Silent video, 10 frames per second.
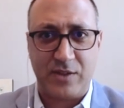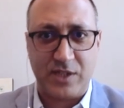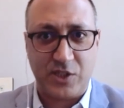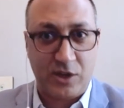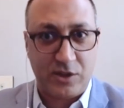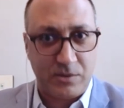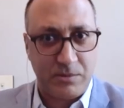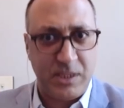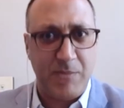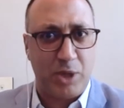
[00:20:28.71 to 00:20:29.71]
they start to
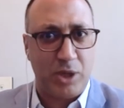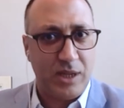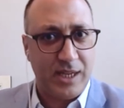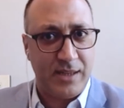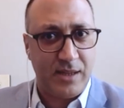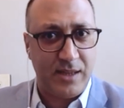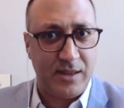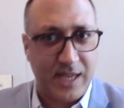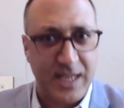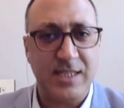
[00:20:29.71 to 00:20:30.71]
nibble
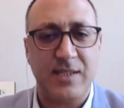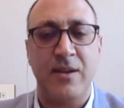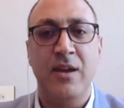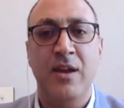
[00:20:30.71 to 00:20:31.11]
in the east.